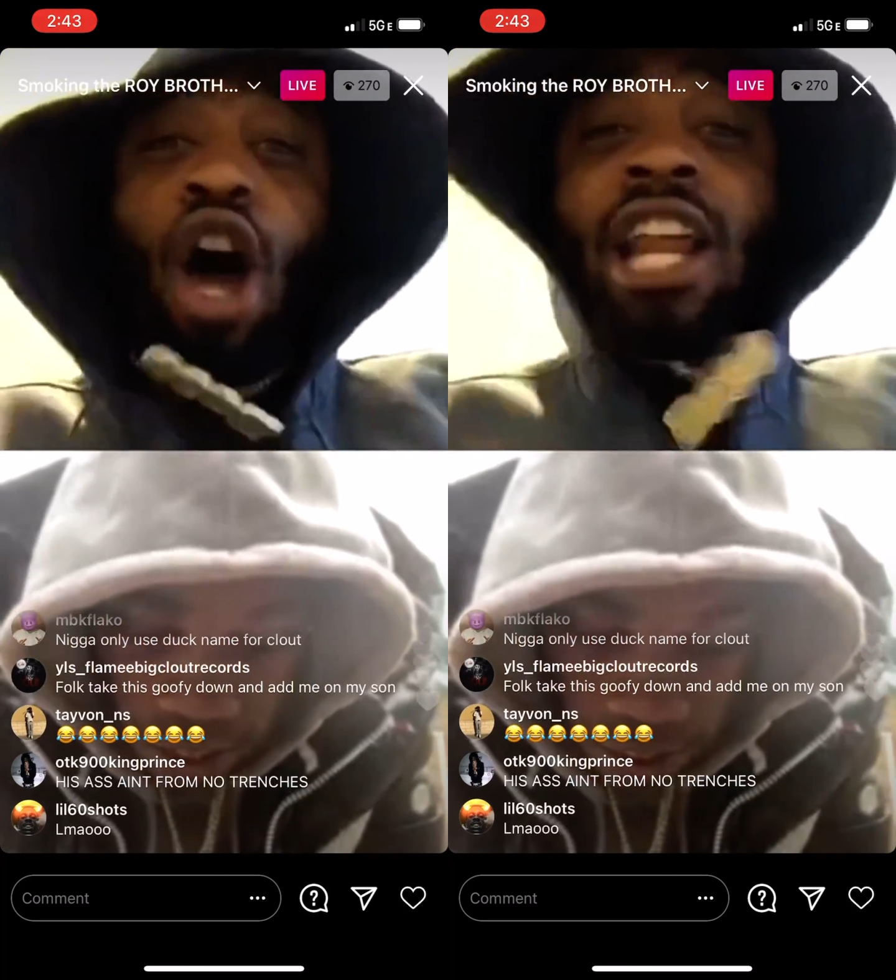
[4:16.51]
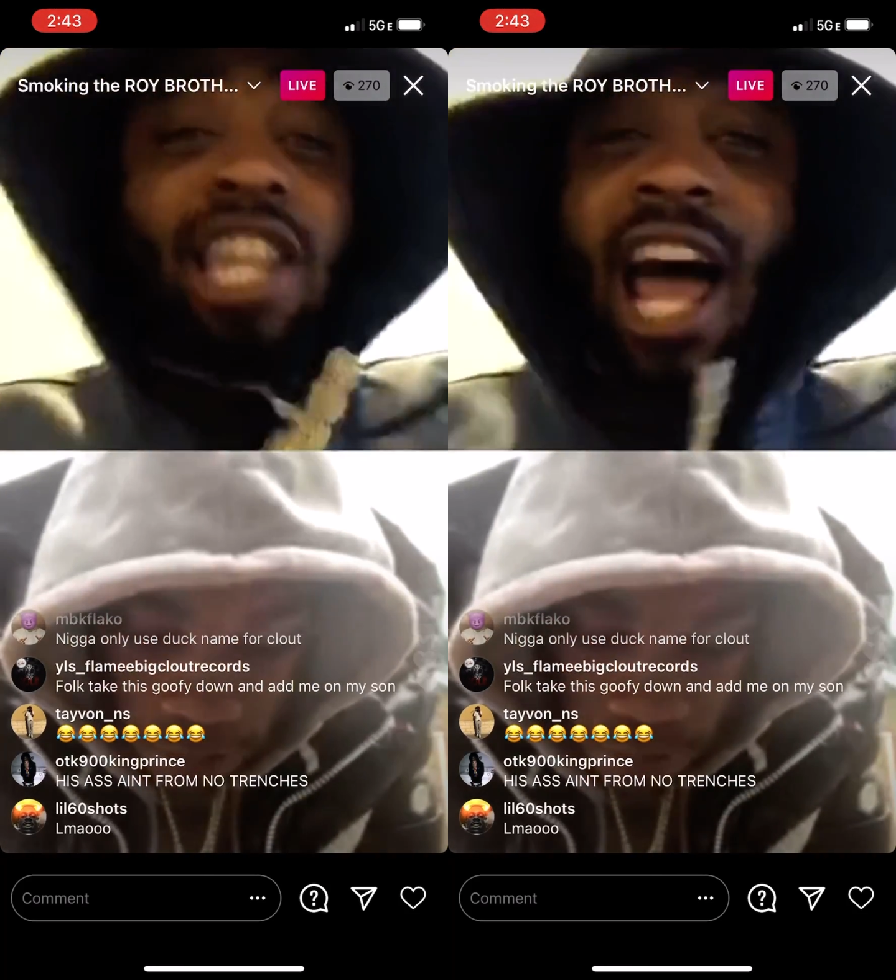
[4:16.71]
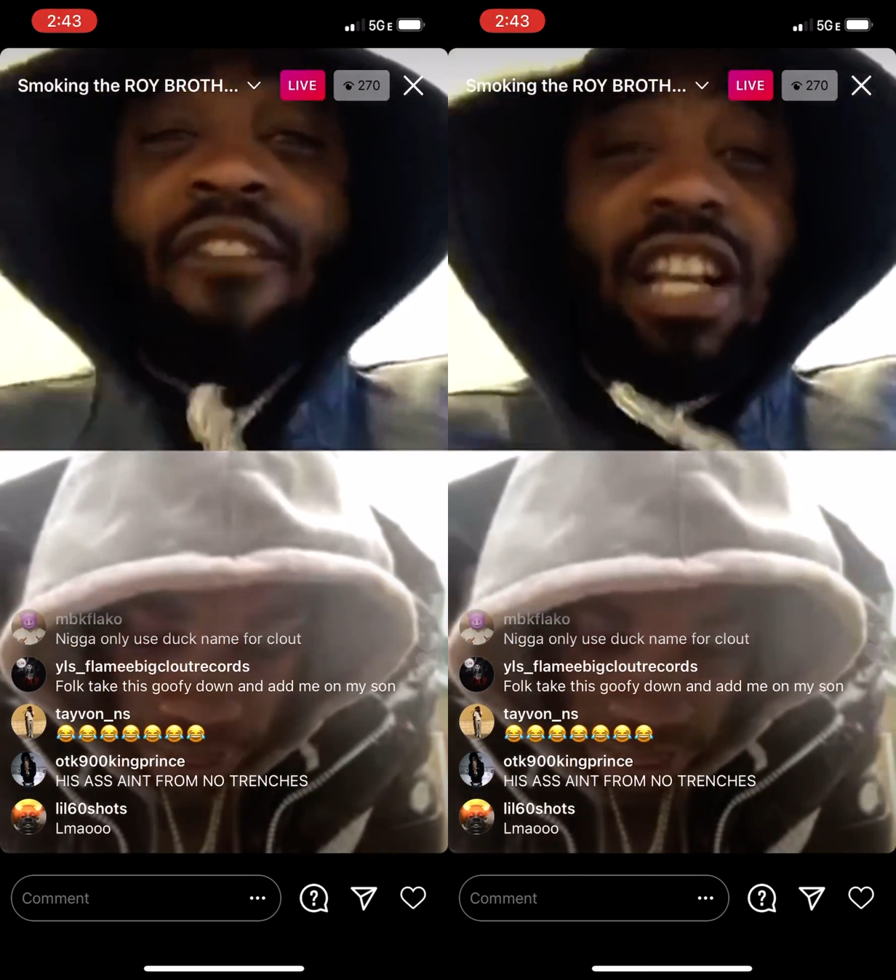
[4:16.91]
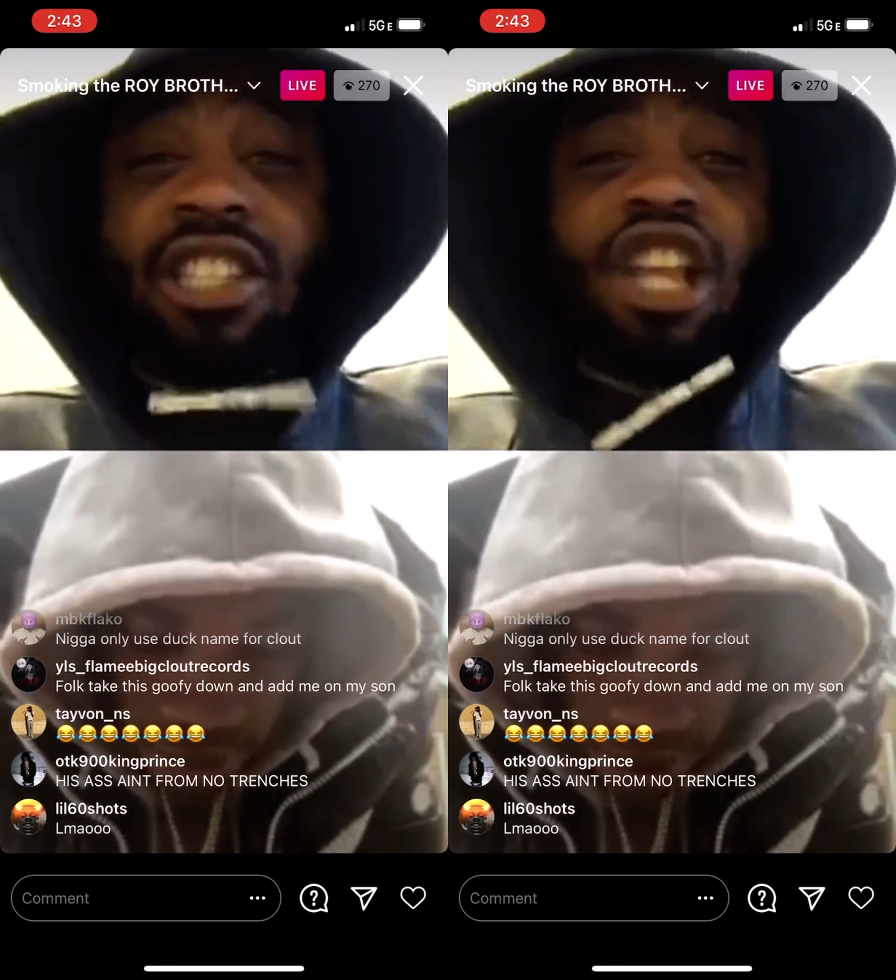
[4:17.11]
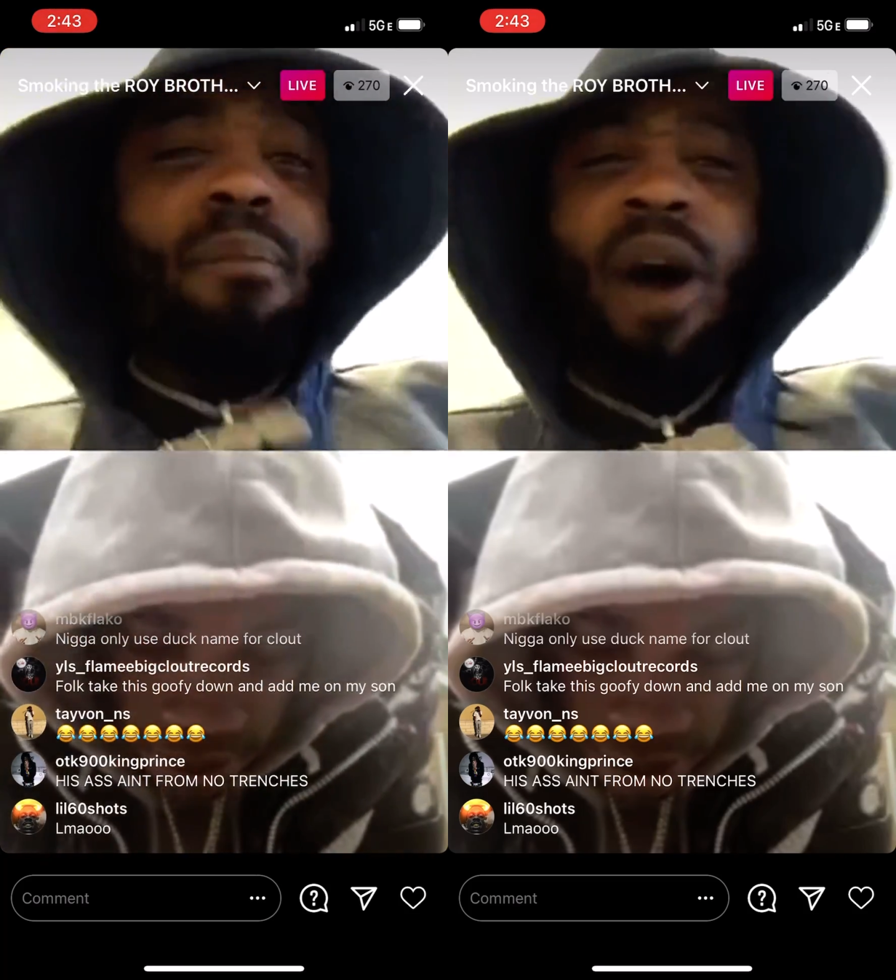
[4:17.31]
Life is
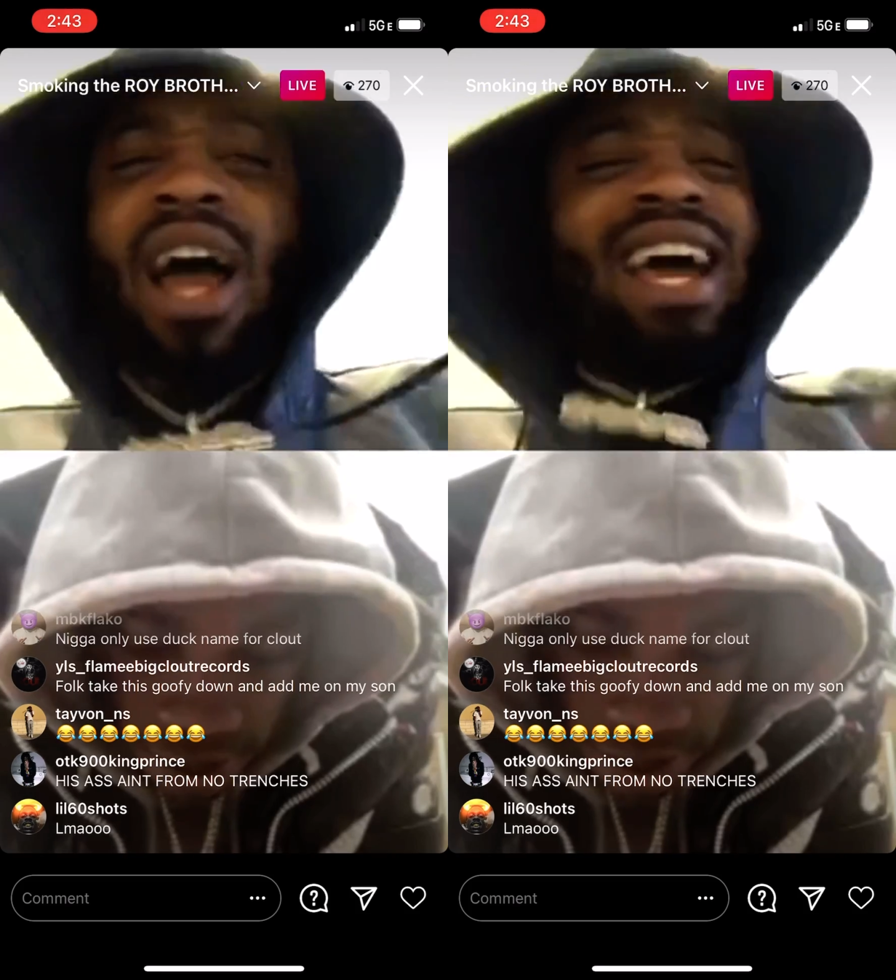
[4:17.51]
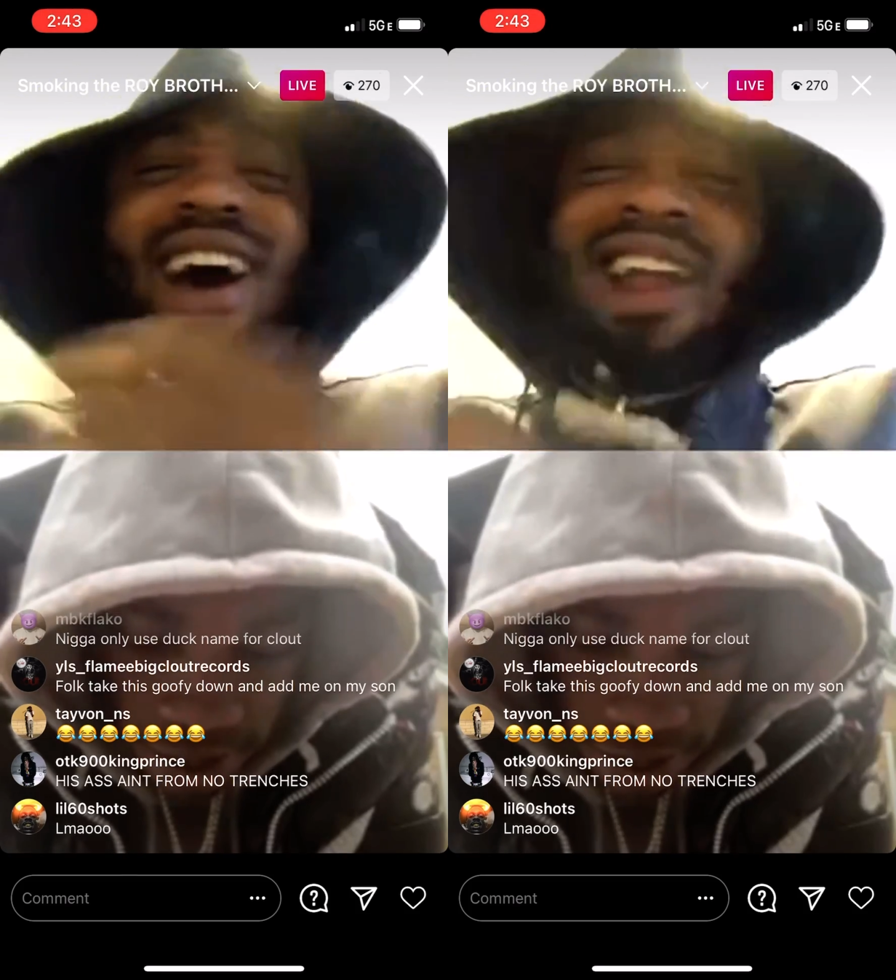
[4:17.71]
little one. I